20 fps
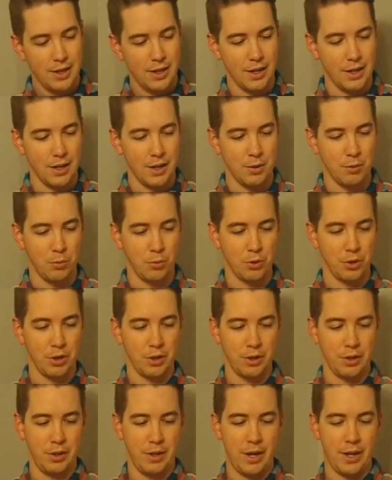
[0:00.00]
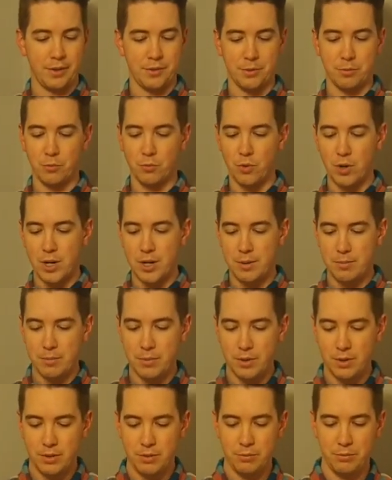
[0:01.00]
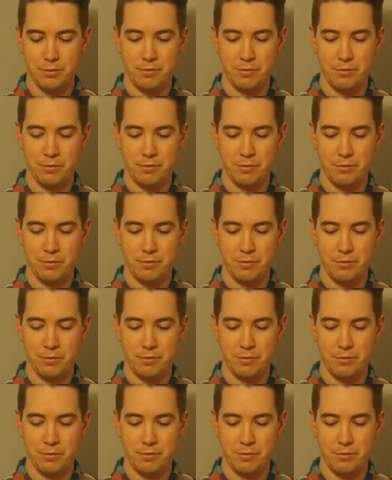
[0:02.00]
Uh, we're gonna add some rum.